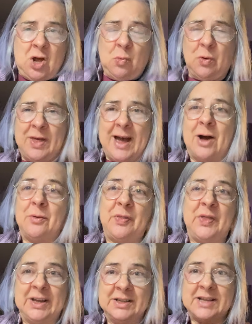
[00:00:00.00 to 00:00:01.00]
without
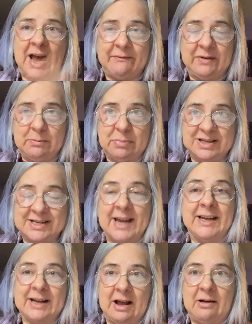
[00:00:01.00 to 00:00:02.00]
things having been
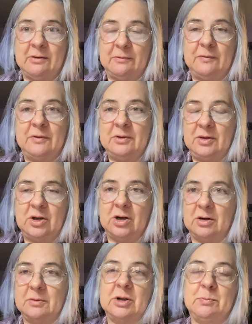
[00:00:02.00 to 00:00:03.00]
taken out of
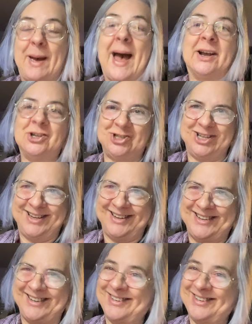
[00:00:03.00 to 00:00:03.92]
their packaging.